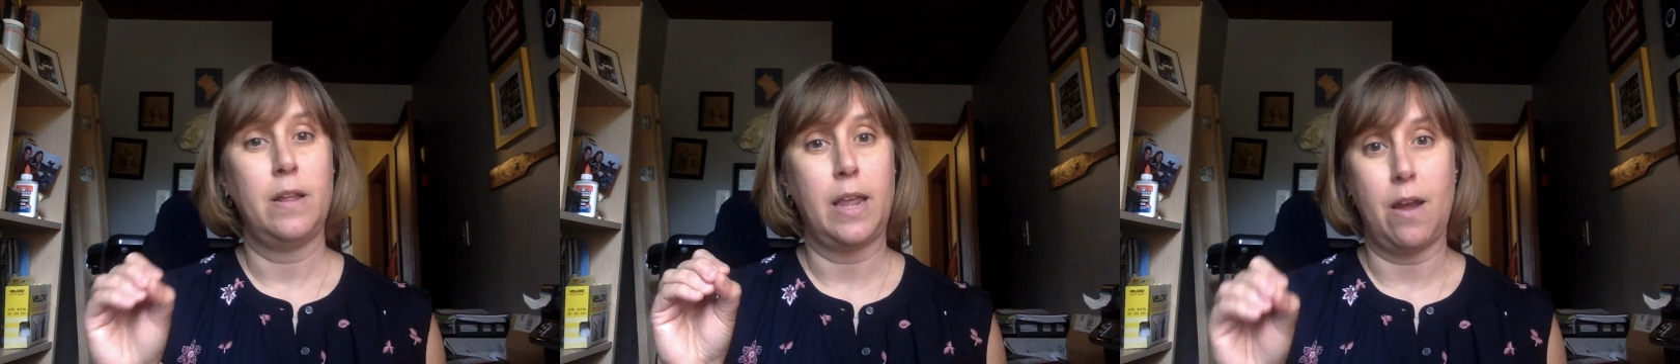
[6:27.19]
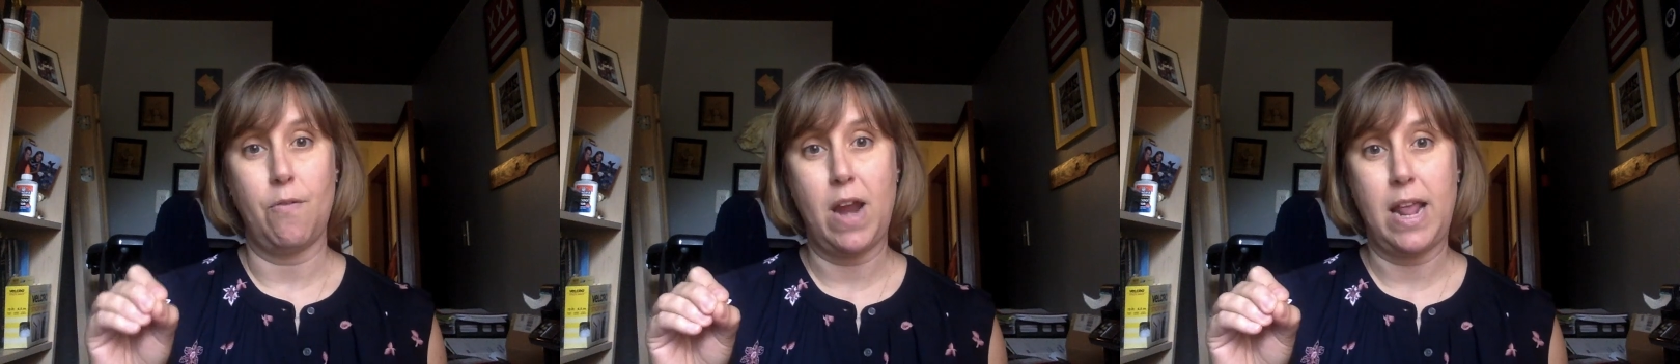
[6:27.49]

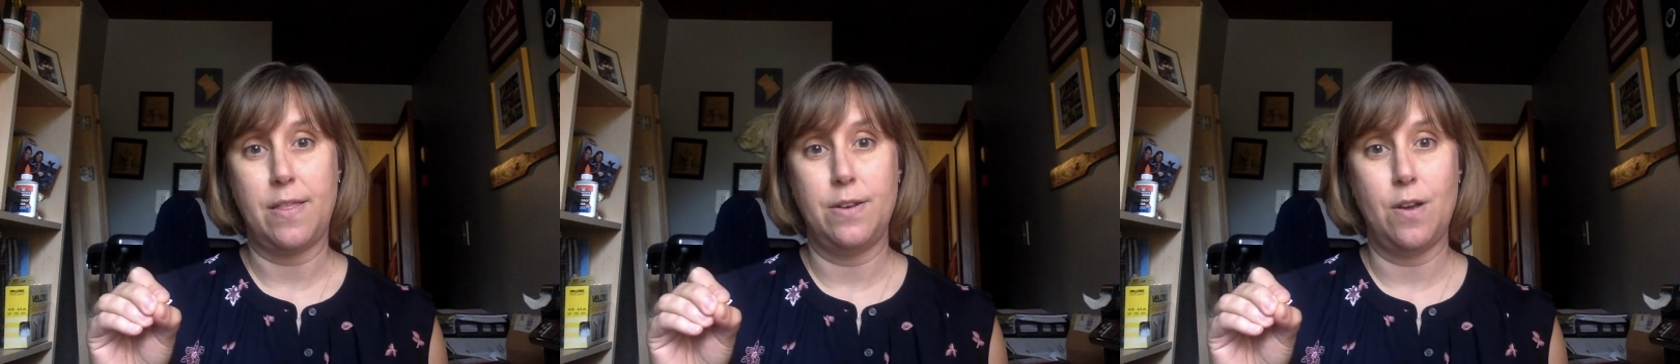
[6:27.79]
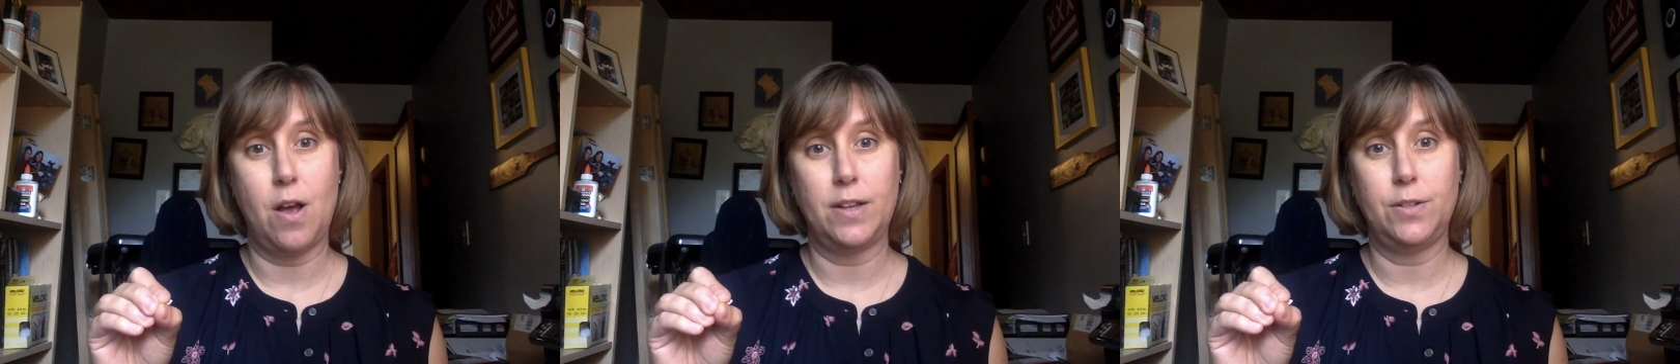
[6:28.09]
Get ready, the
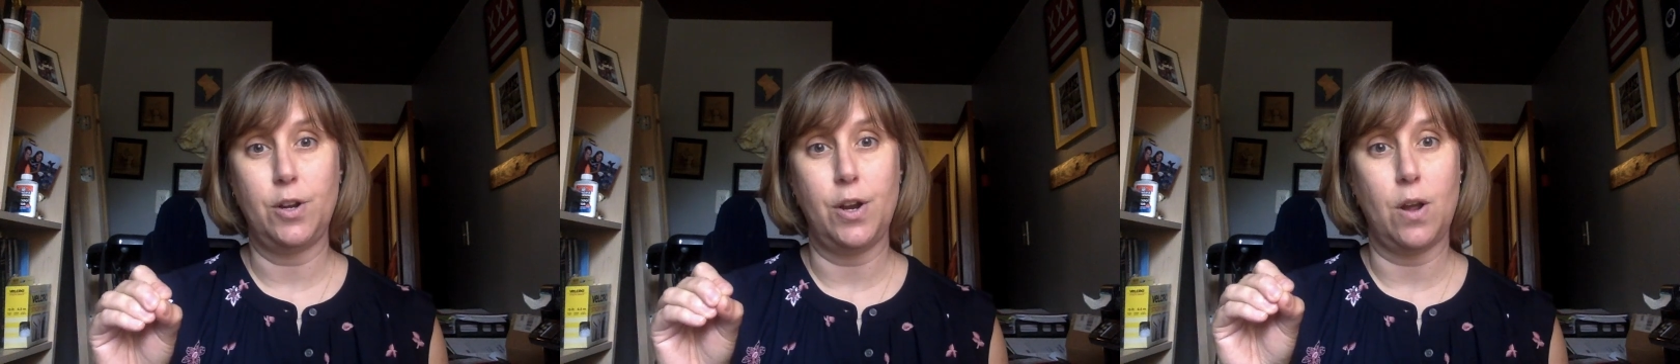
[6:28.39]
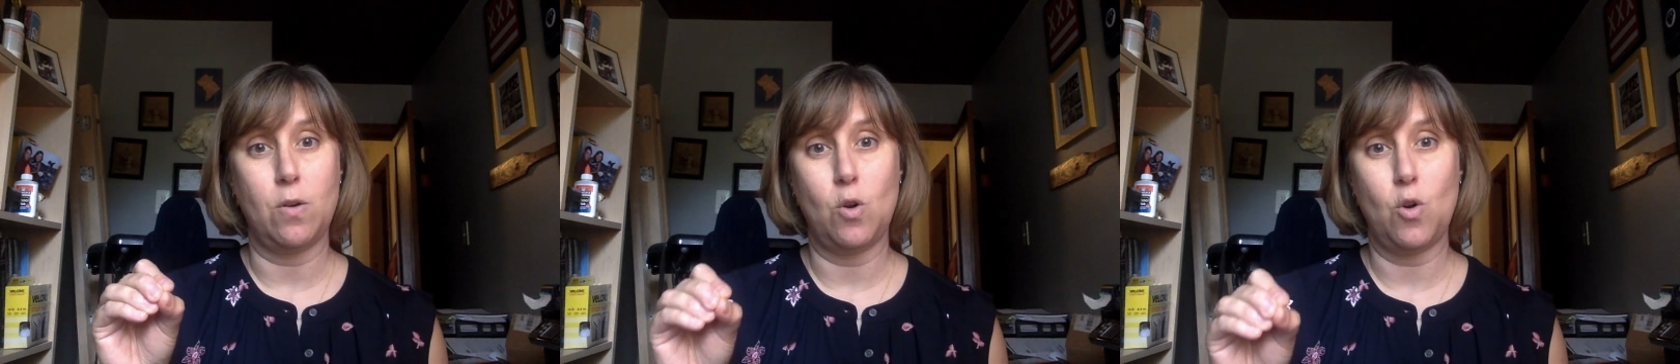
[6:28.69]
dogs are going to
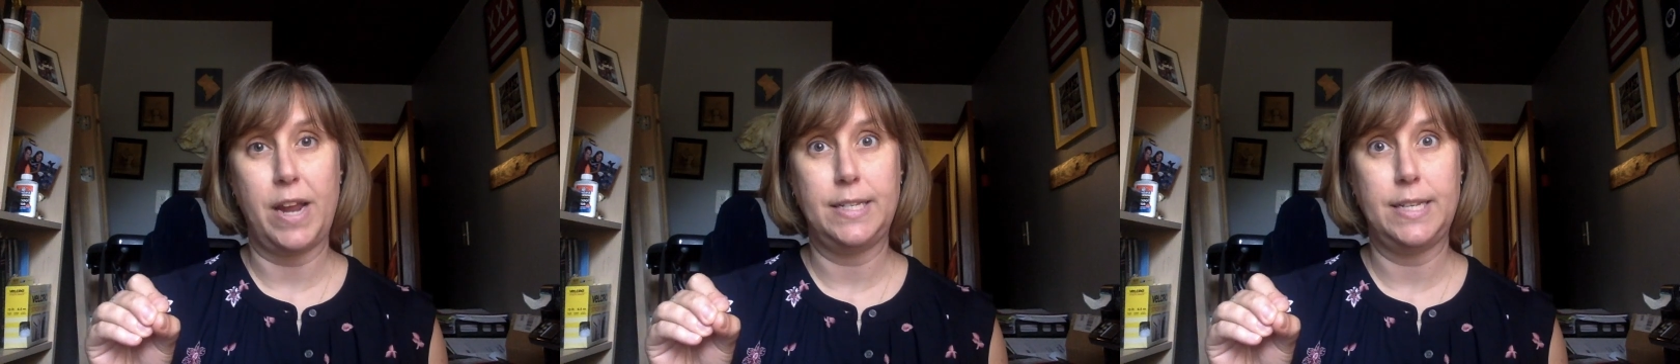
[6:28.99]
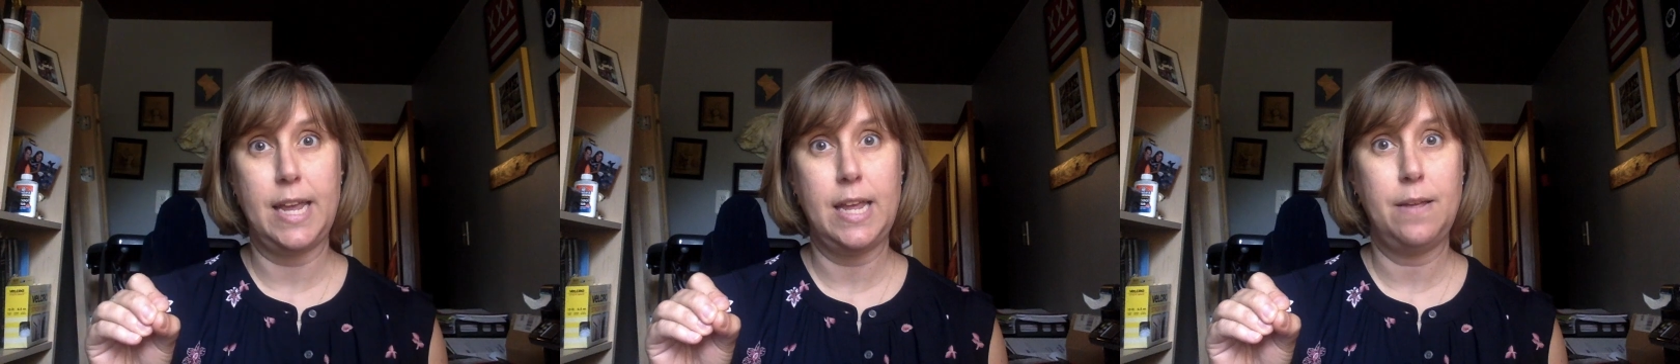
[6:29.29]
go
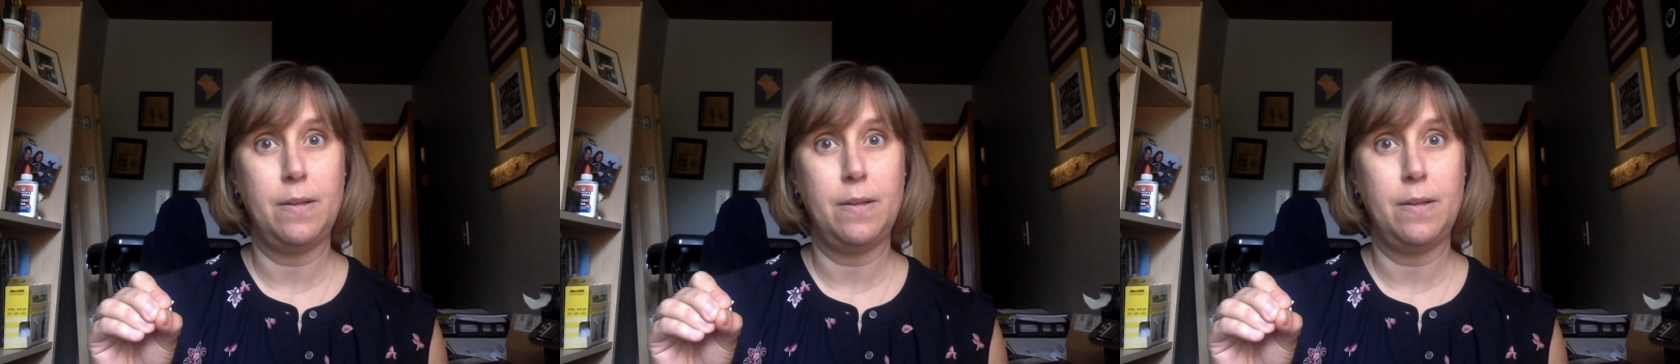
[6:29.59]
crazy.